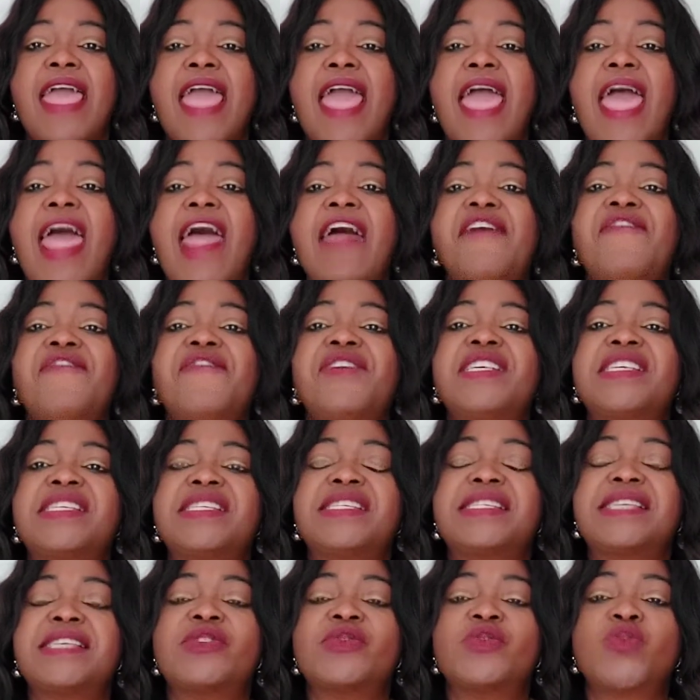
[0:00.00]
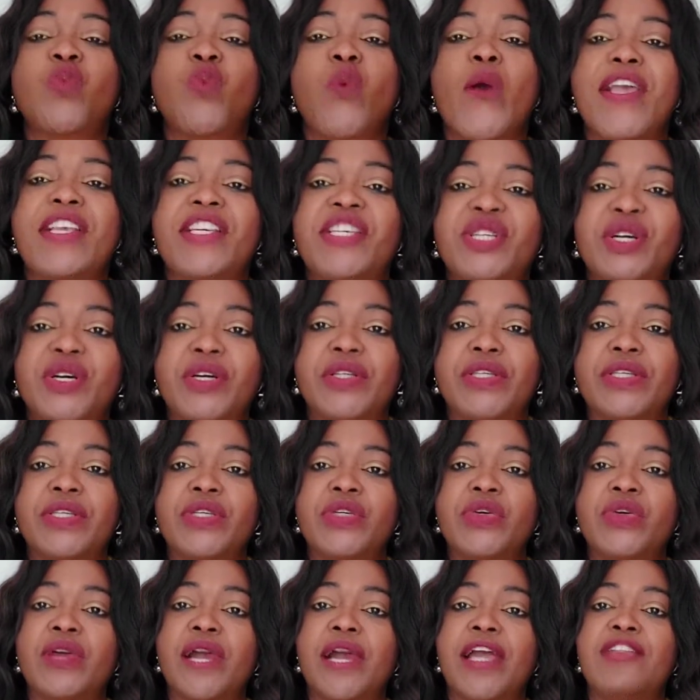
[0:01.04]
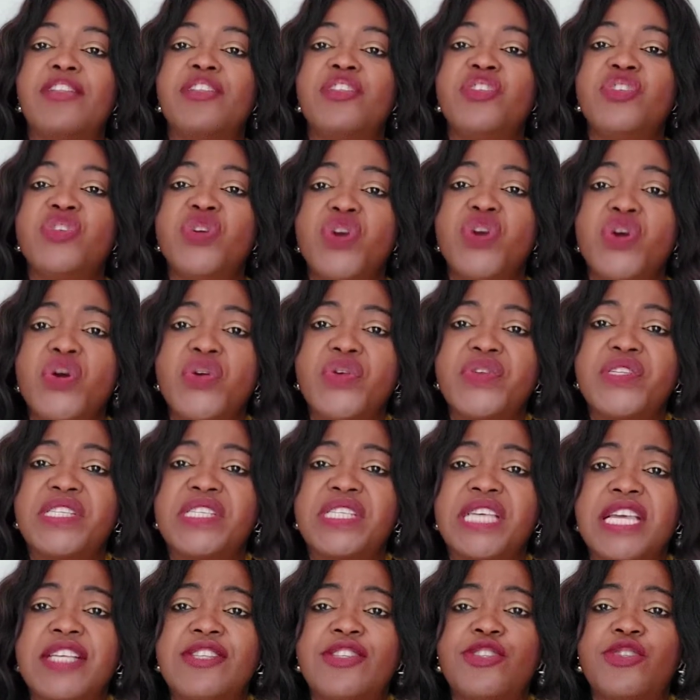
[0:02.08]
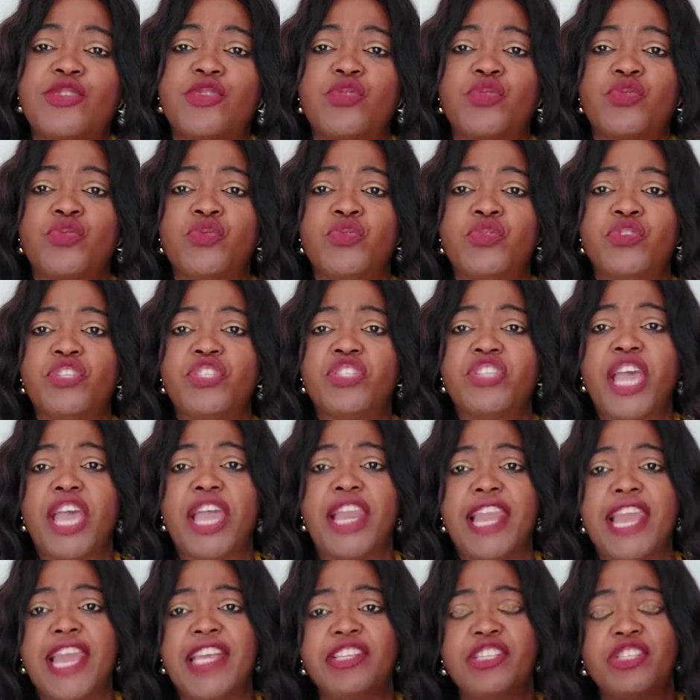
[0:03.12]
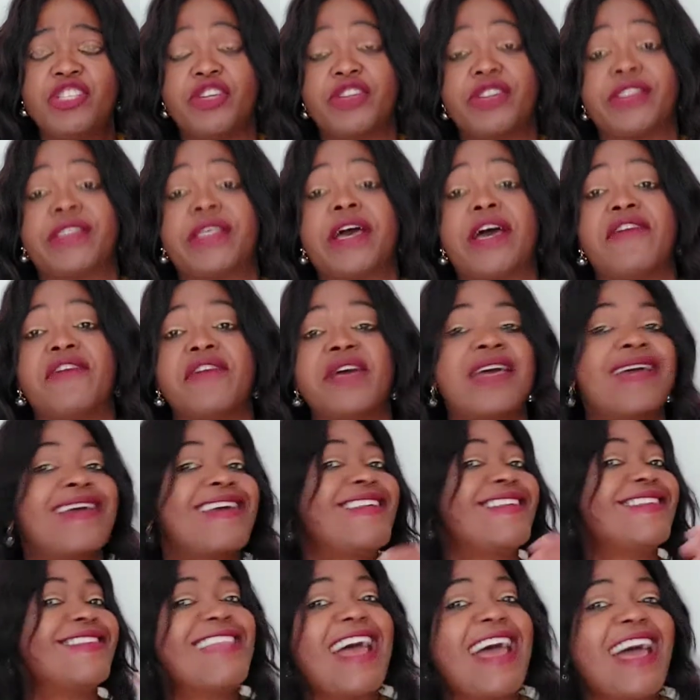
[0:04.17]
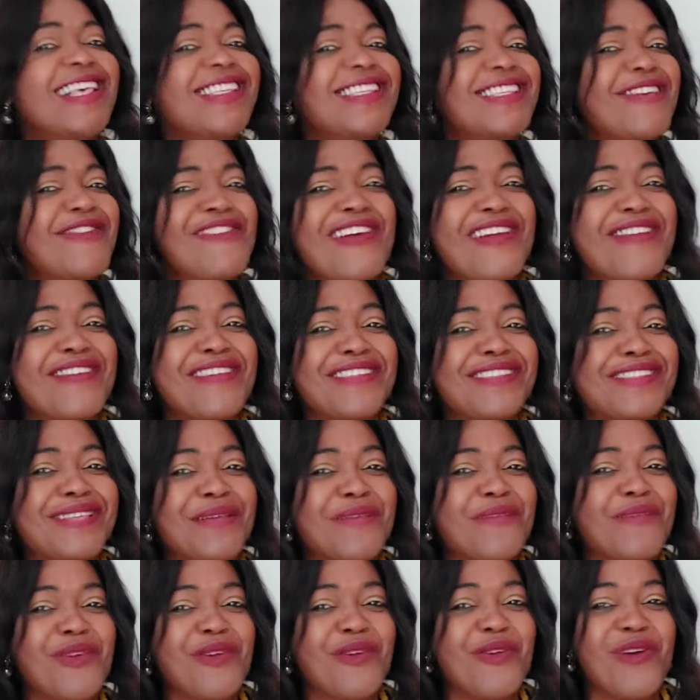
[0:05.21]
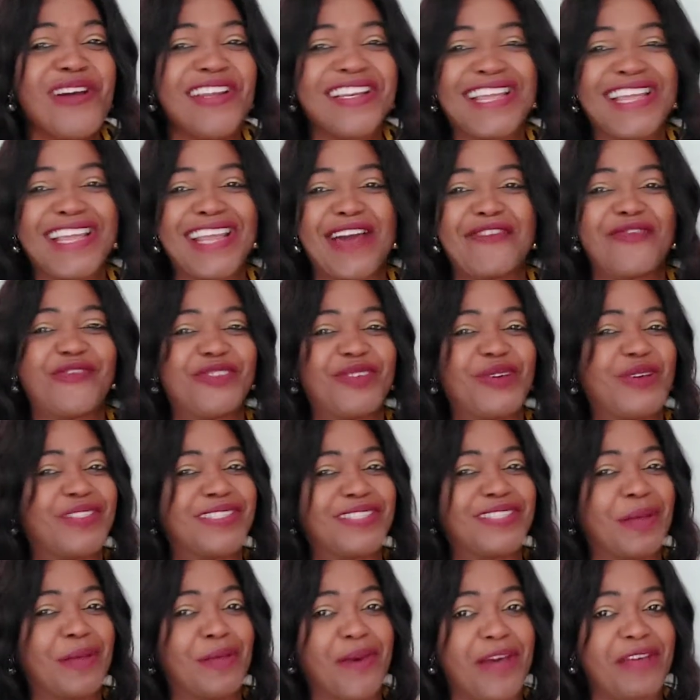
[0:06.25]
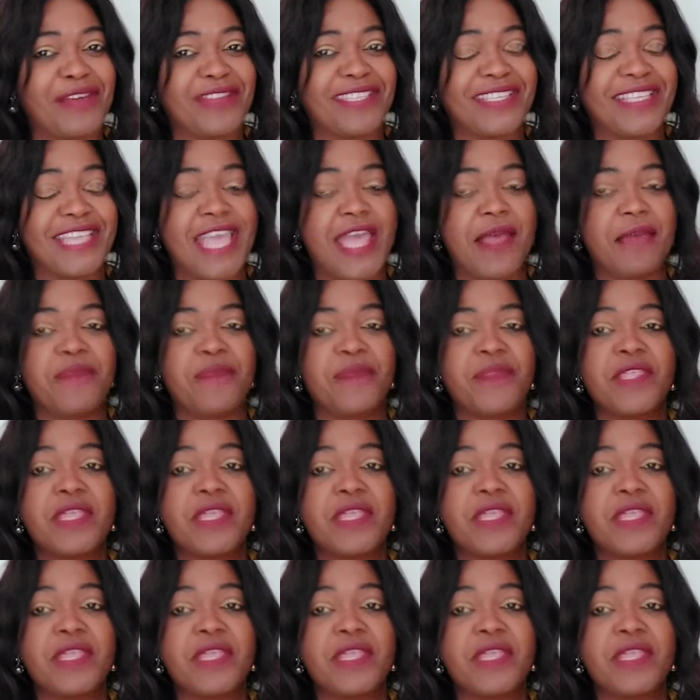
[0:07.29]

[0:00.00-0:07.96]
every situation, you can use it to challenge yourself. That's a very simple one that I've talked about here.